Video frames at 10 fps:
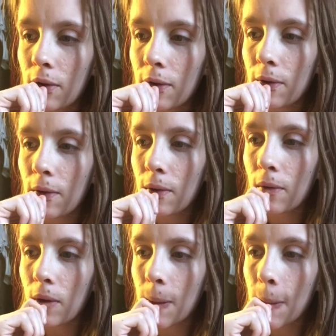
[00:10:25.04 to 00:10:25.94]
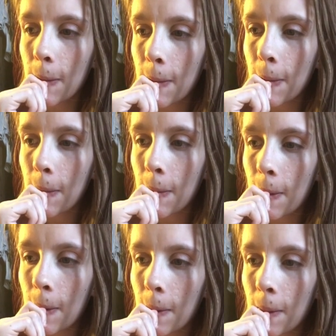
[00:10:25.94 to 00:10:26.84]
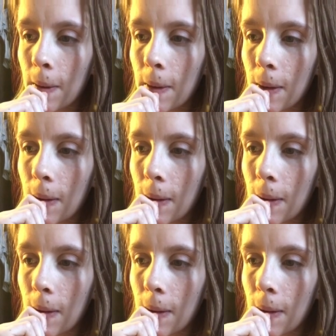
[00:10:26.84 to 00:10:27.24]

No one is speaking in this clip.